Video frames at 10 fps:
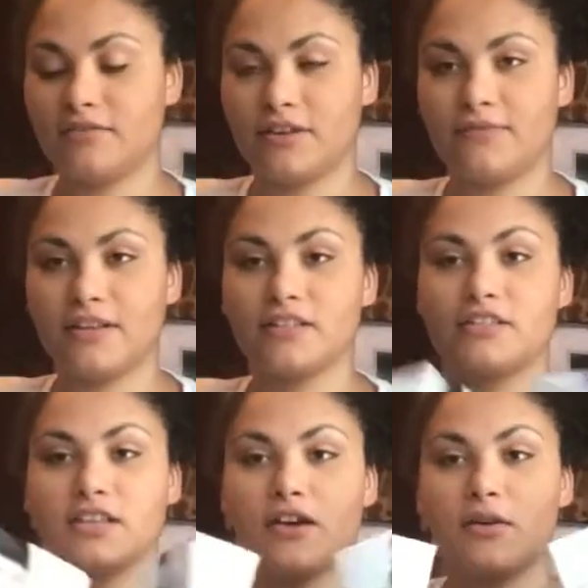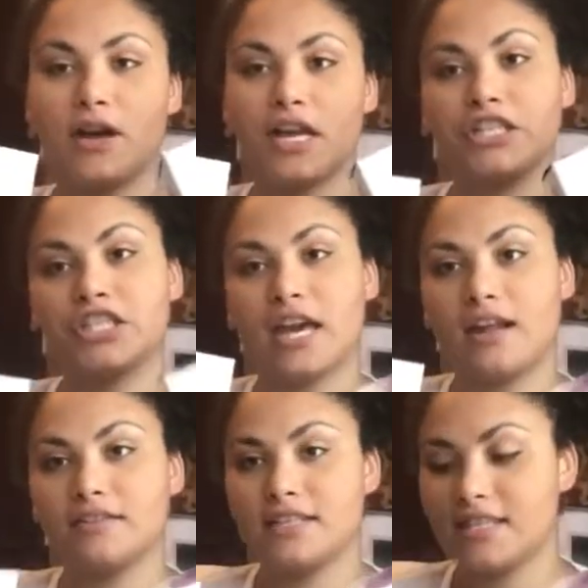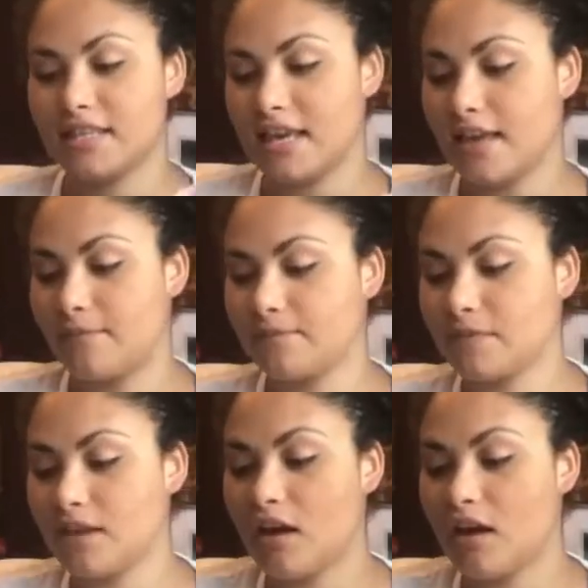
a refill, so shout out to them.